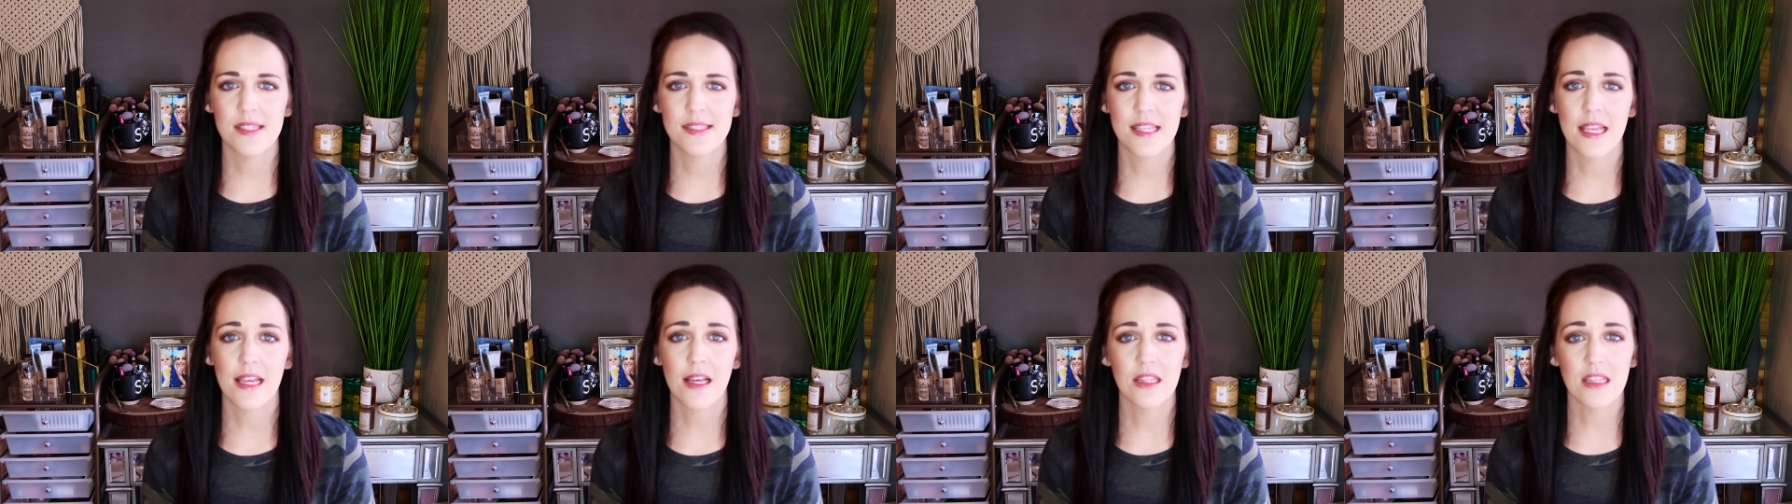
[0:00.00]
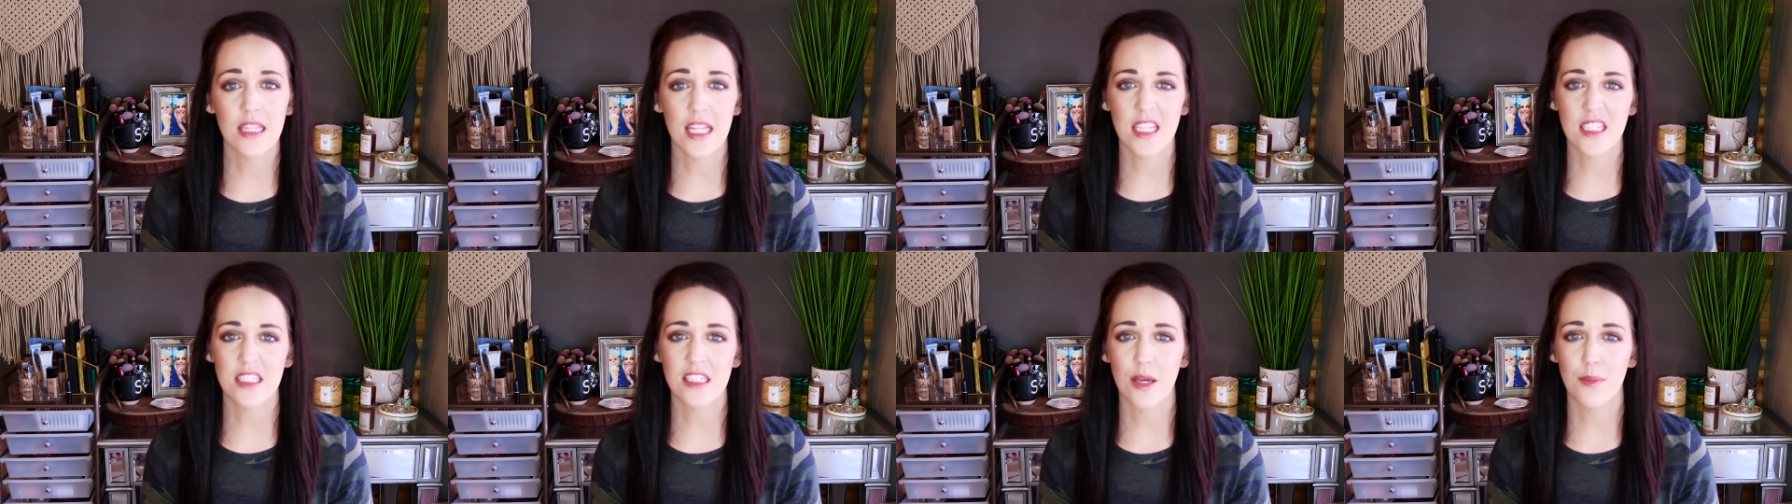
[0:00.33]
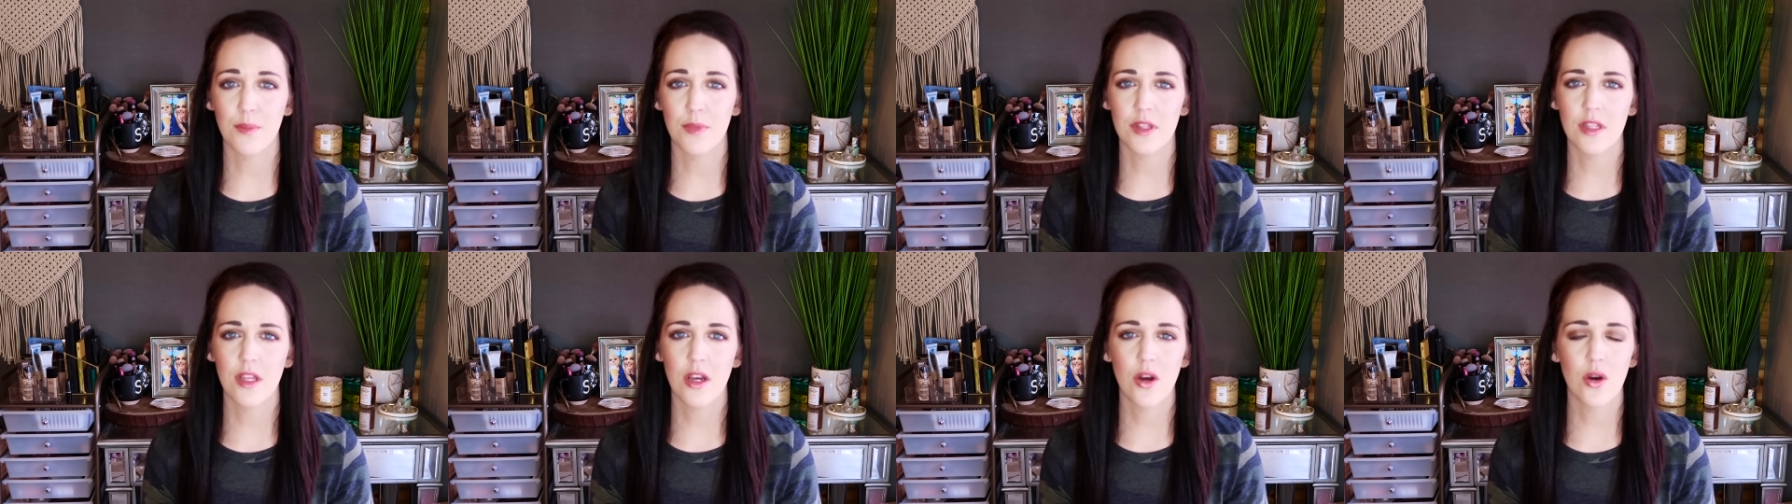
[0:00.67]
sale linked
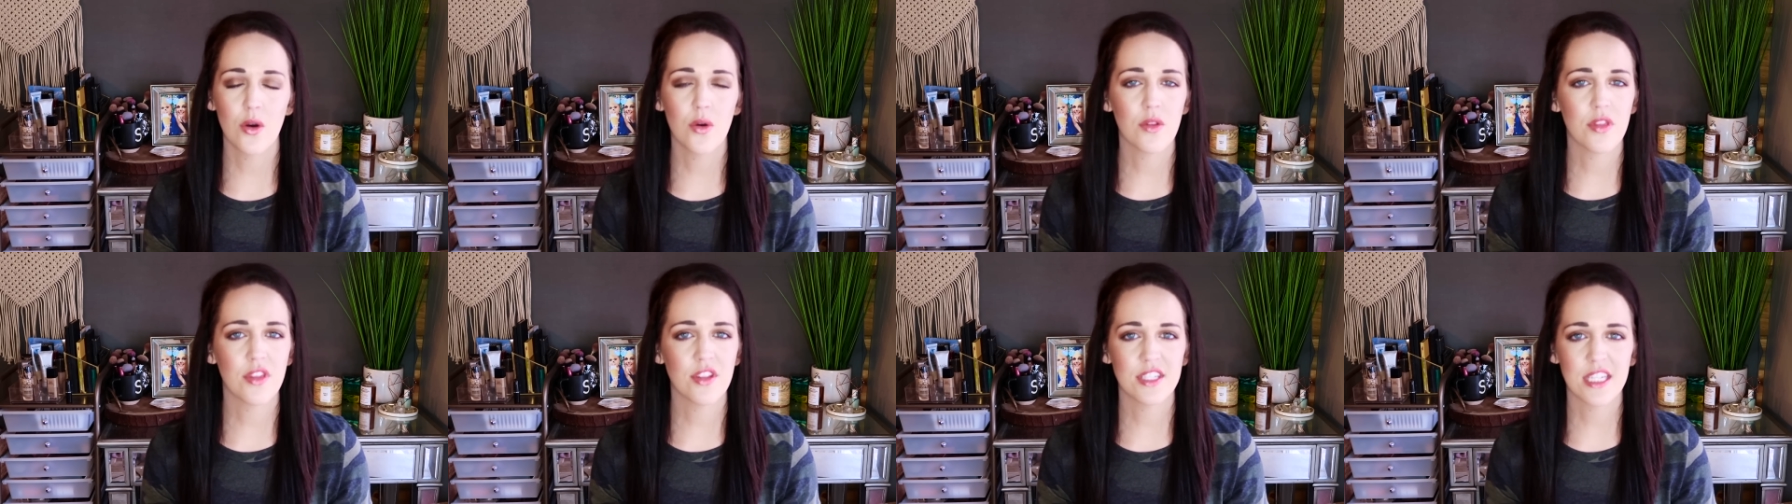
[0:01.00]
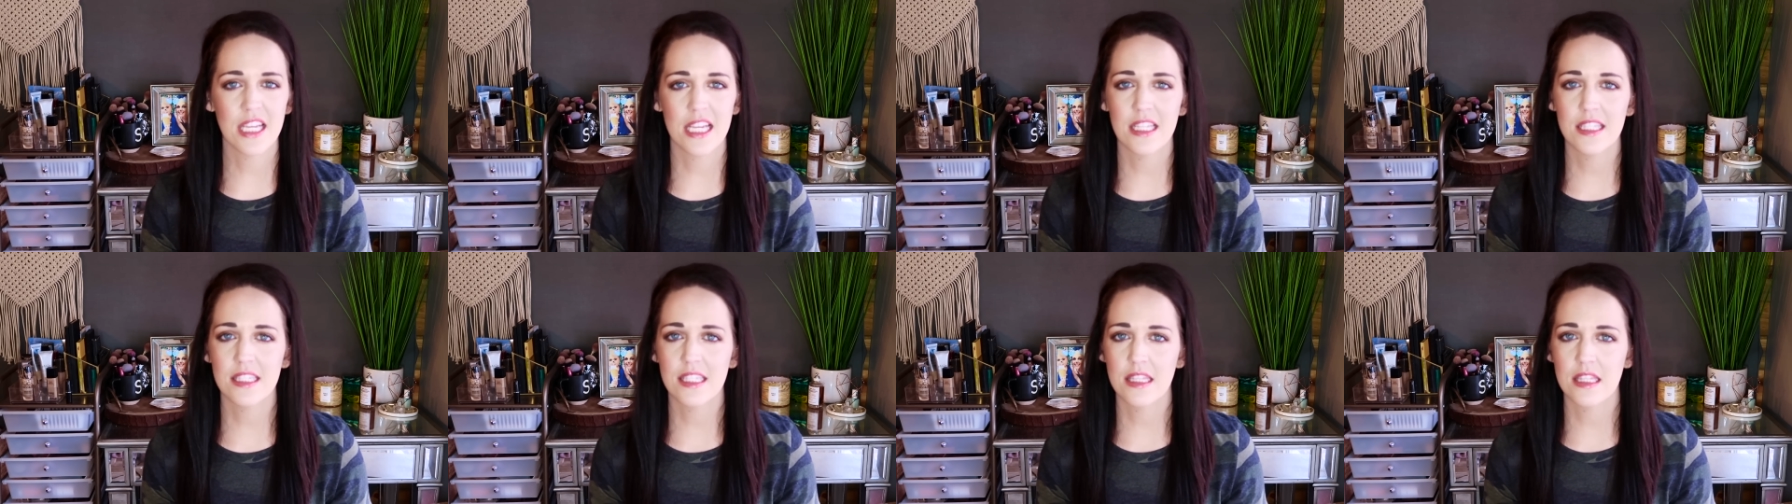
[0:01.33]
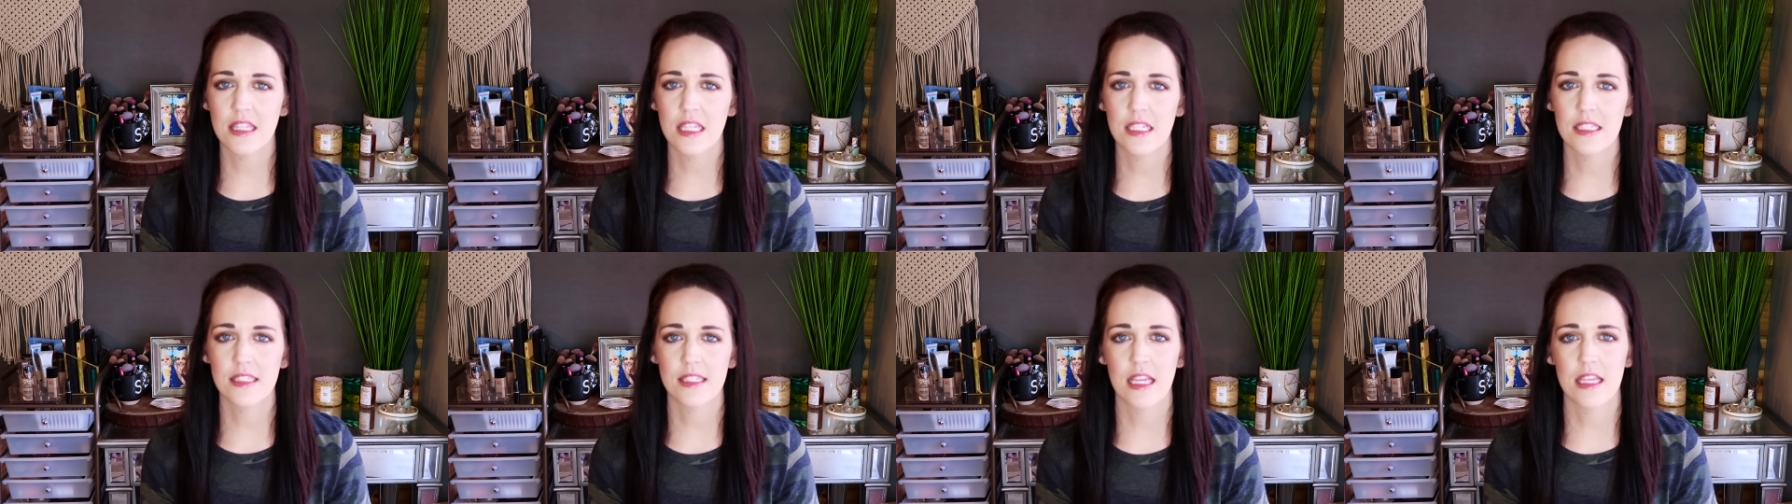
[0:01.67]
down below the dates
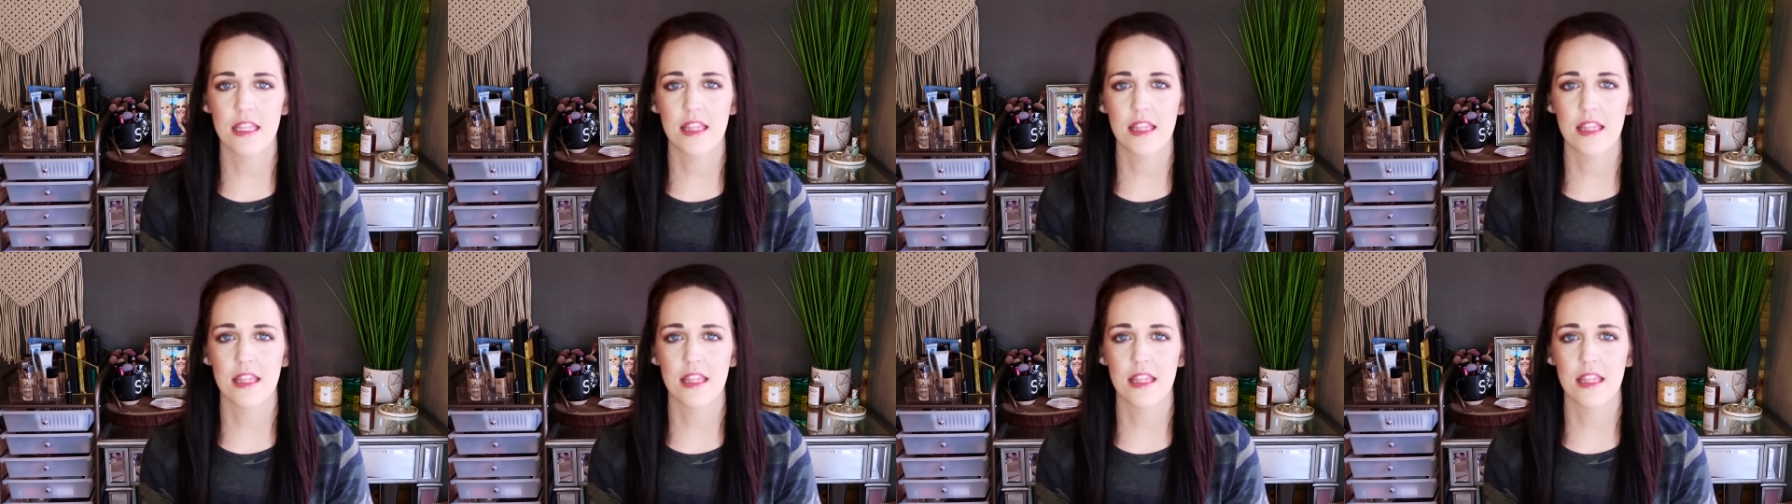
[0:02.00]
and things